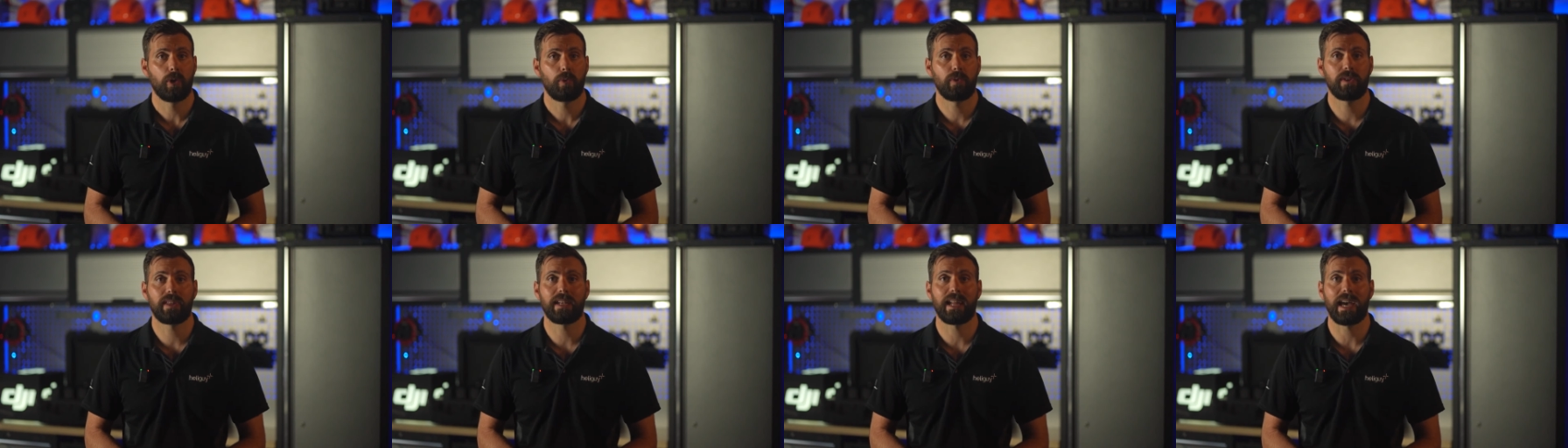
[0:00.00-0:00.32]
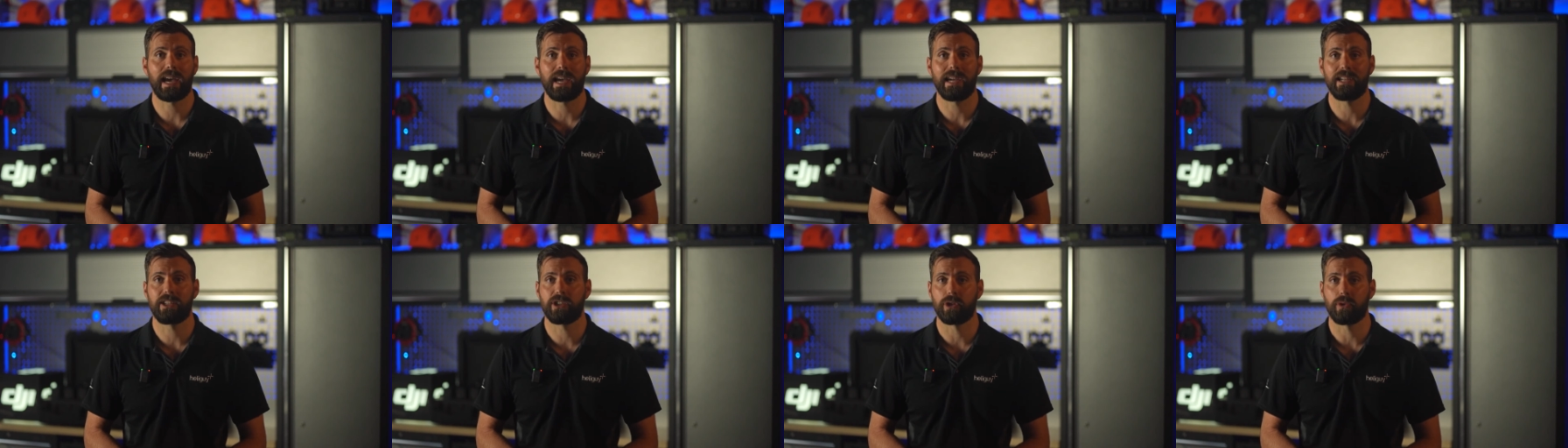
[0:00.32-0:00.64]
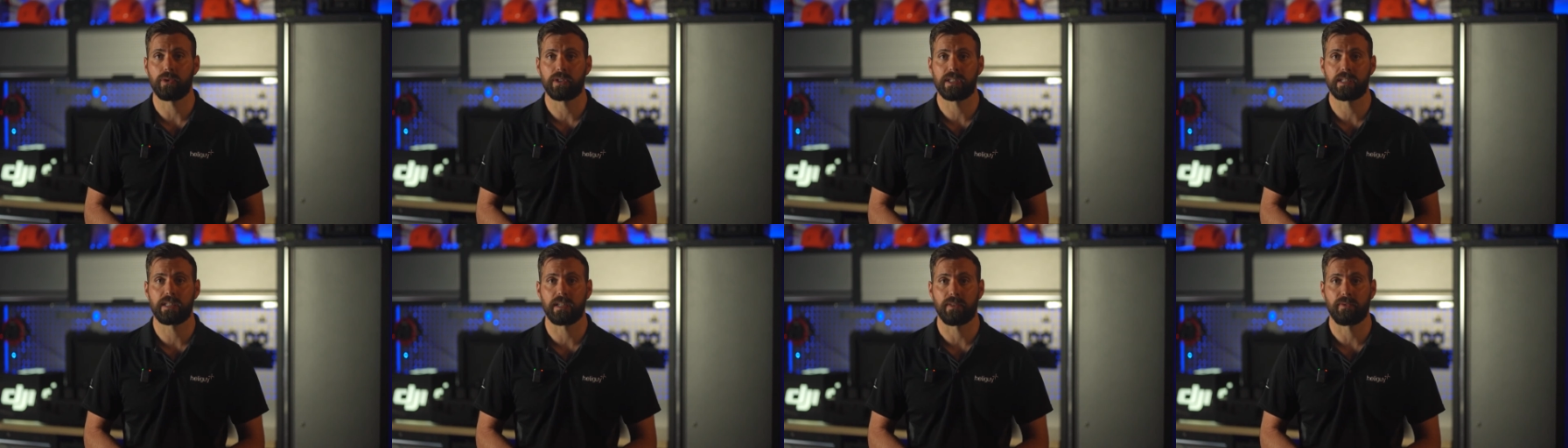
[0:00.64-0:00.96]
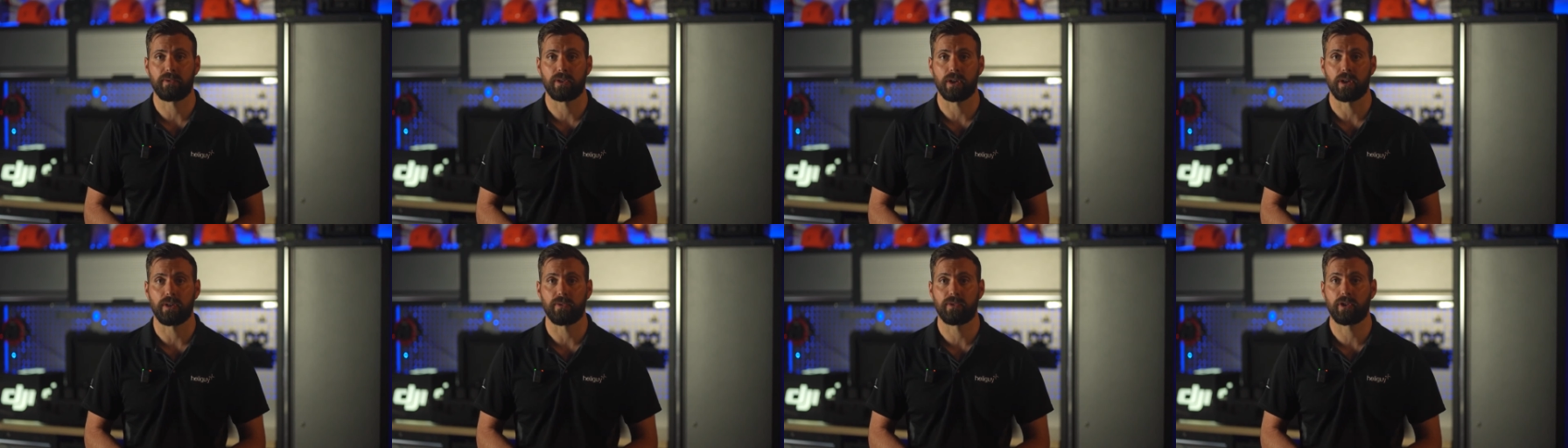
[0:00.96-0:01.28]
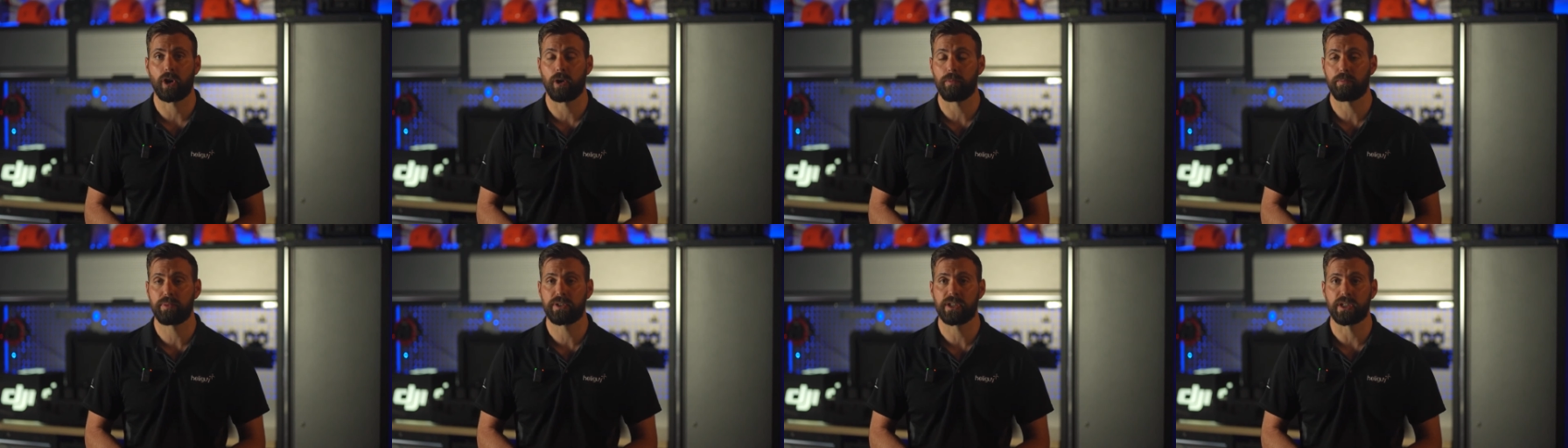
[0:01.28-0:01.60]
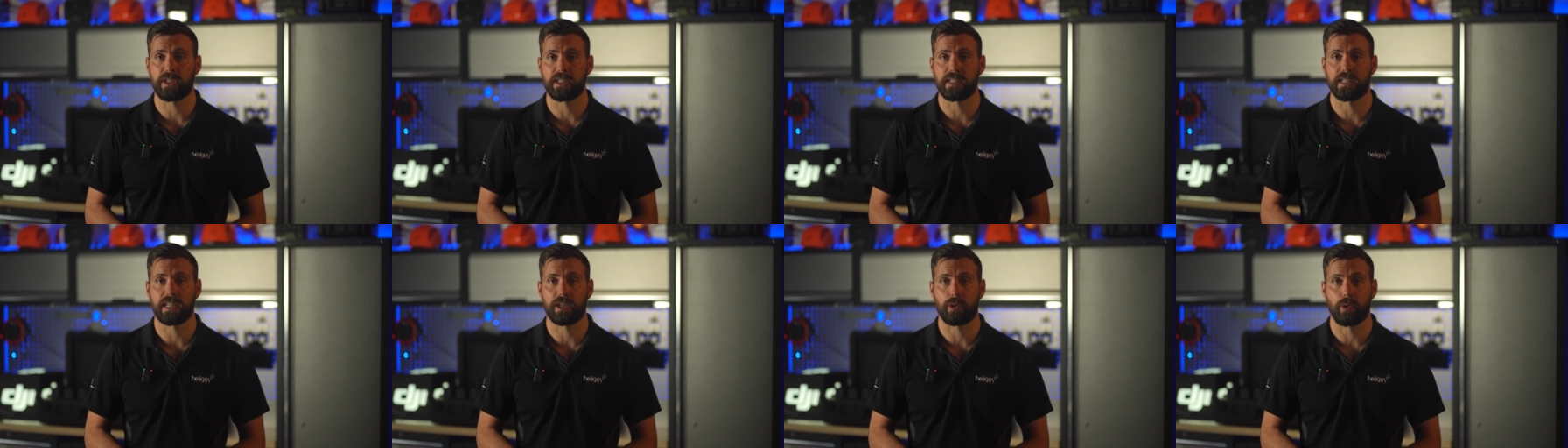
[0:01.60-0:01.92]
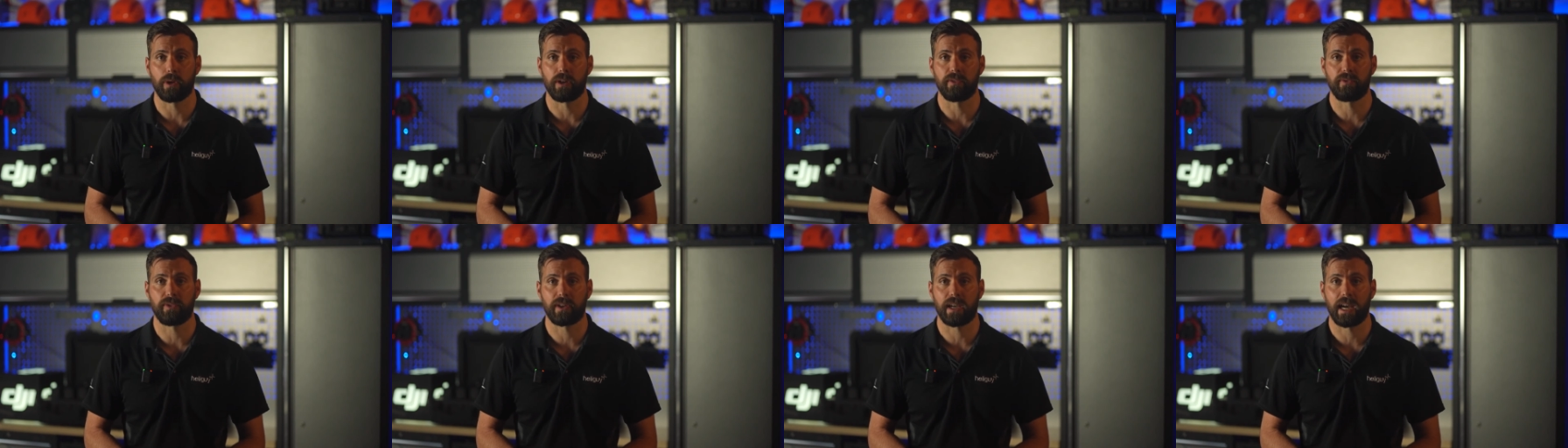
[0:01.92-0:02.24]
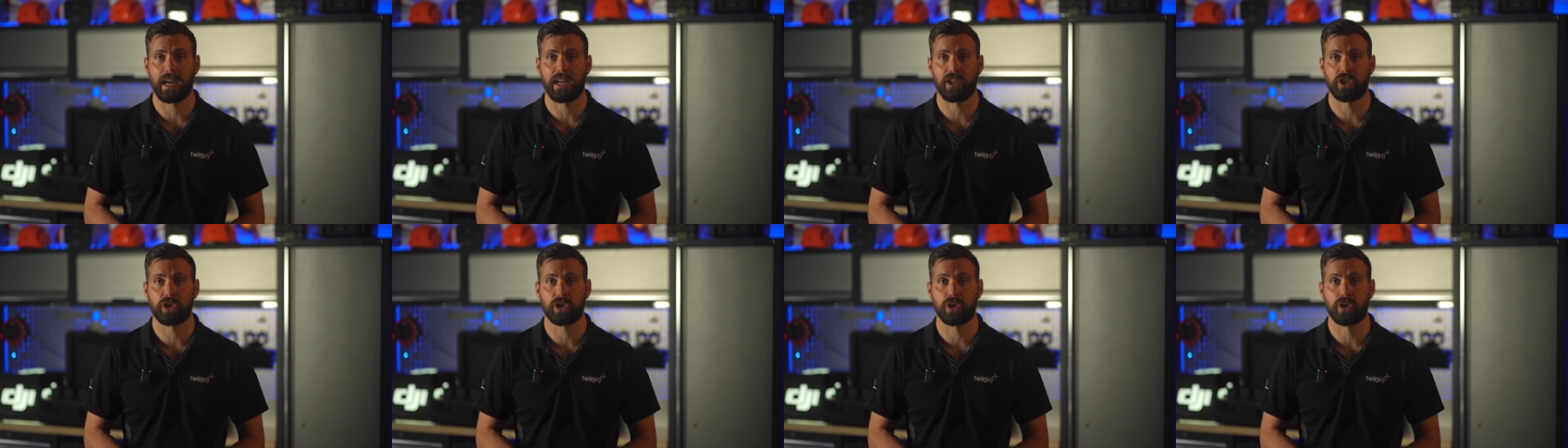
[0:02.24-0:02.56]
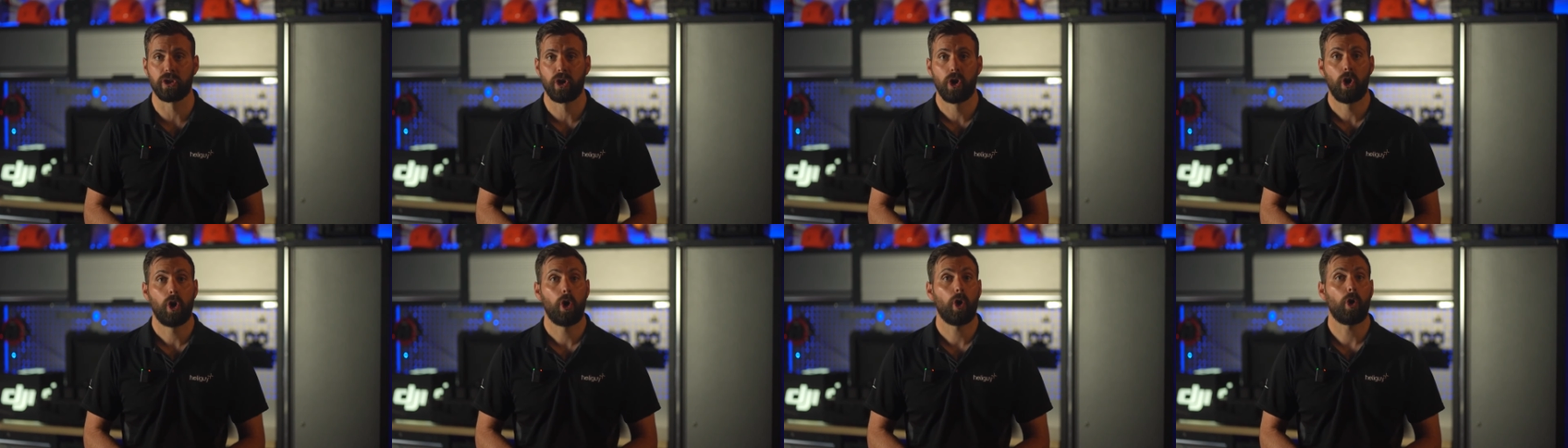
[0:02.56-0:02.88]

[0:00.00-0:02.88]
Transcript: with an A2 certificate of competency qualification,